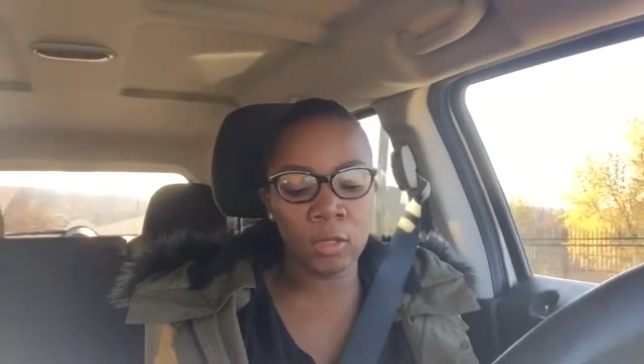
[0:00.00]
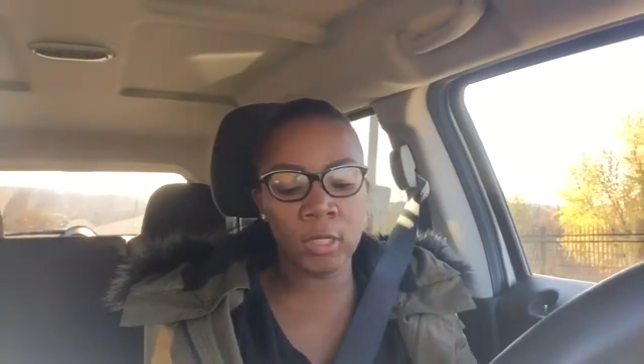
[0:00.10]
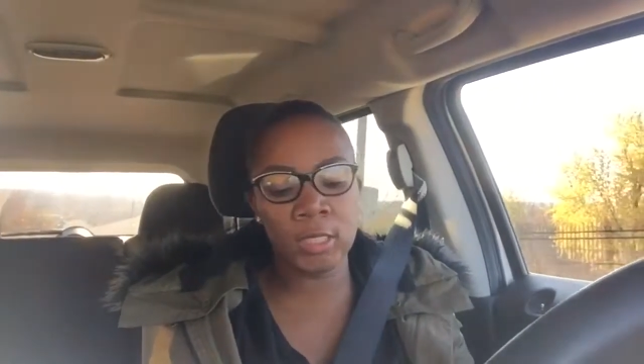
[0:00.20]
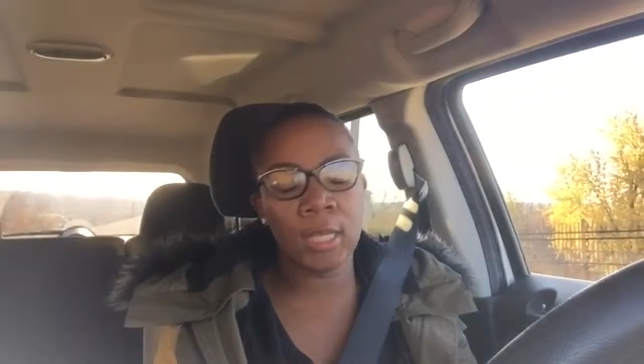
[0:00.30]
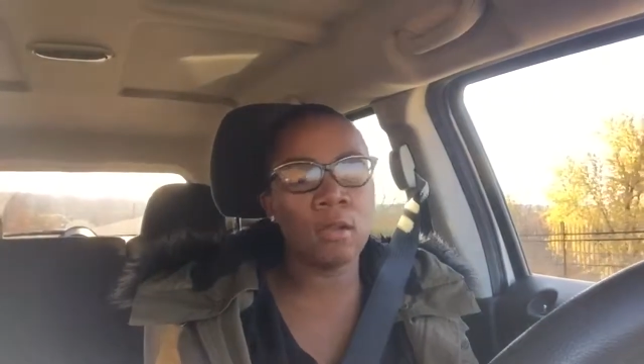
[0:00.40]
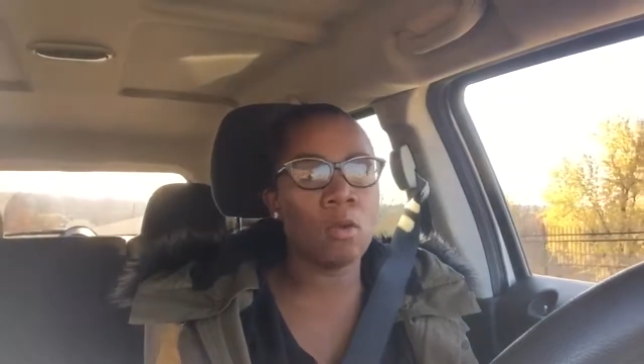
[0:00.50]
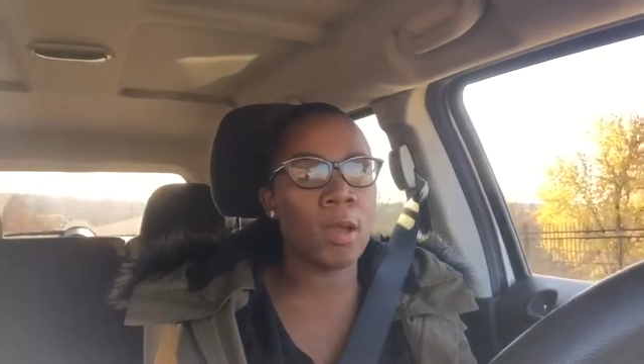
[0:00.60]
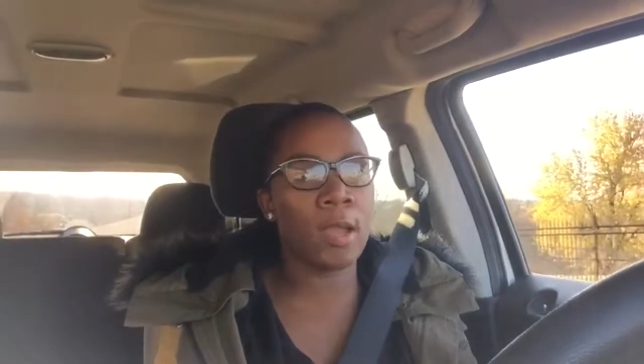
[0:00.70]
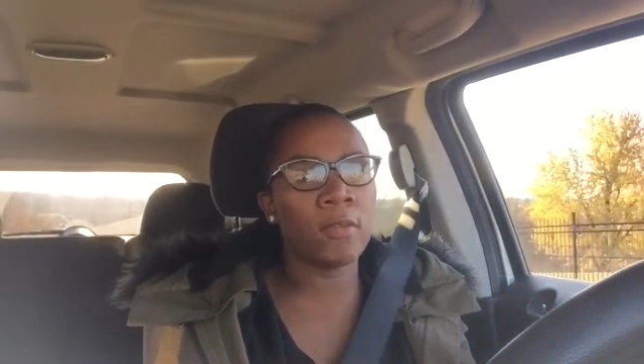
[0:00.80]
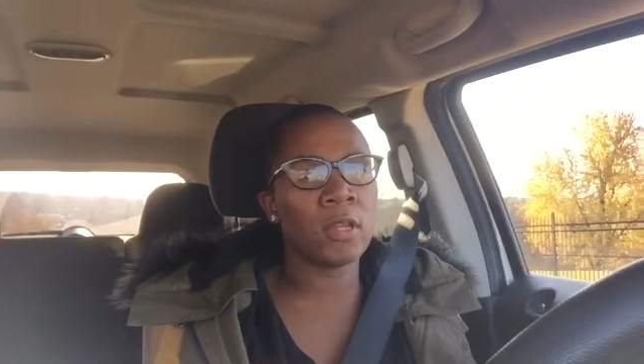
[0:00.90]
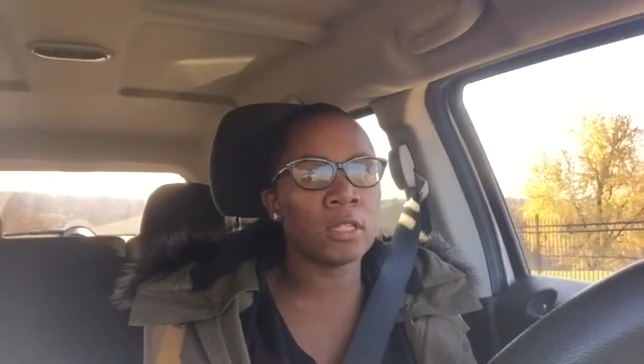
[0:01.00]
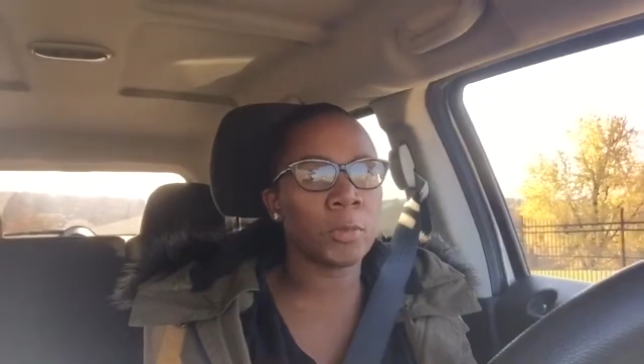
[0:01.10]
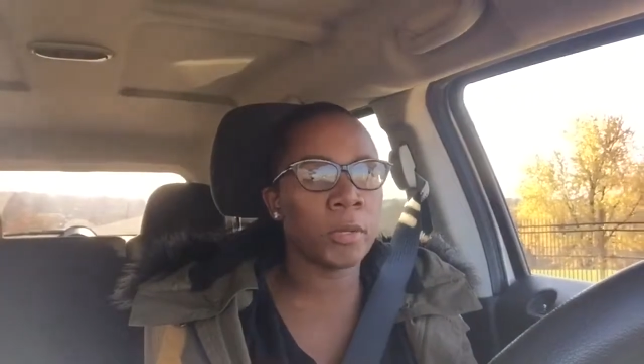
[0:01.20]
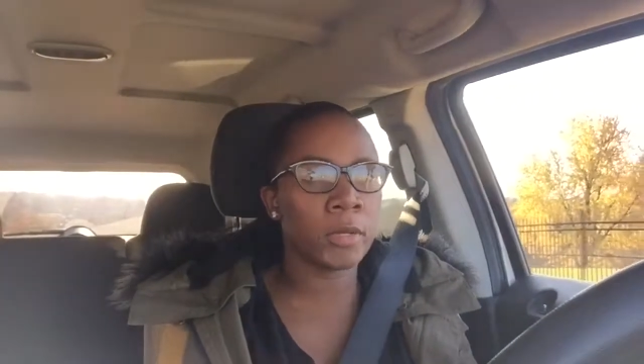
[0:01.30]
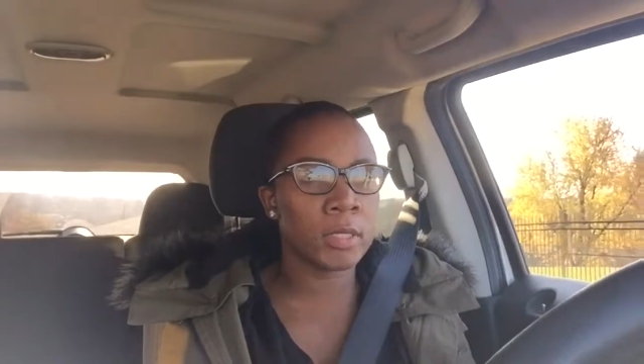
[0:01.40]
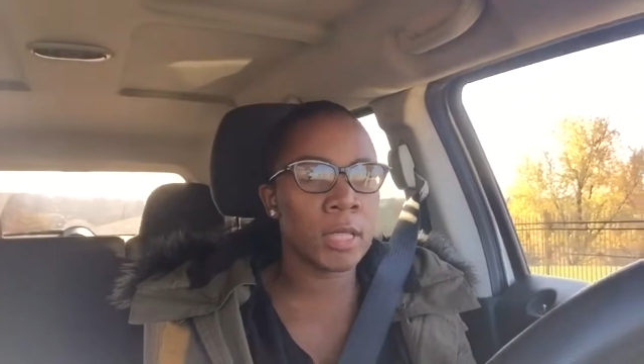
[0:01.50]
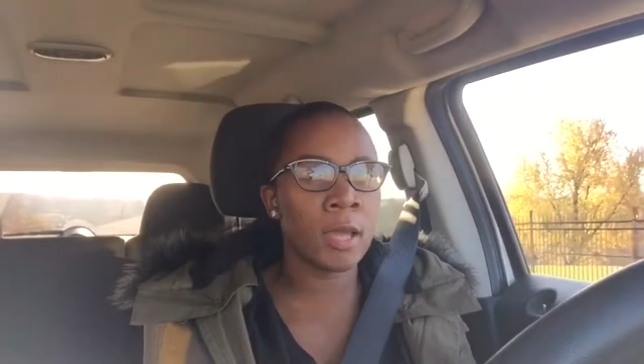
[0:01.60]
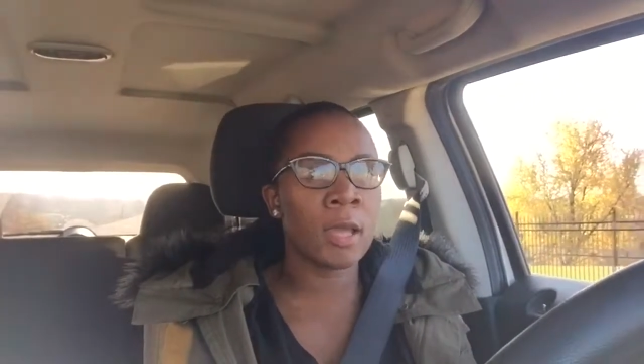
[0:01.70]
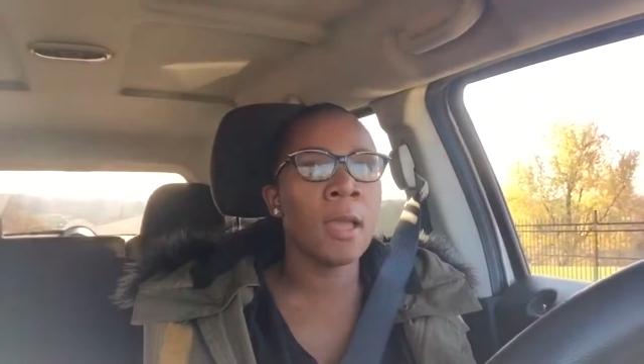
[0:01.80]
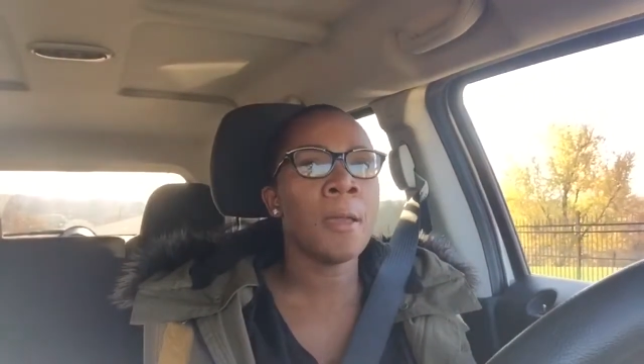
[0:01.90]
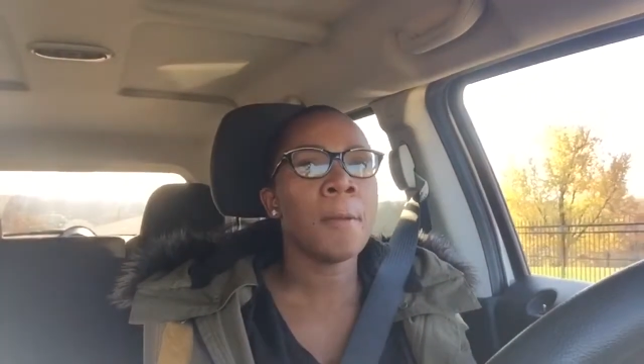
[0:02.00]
gonna say, oh, I haven't experienced that,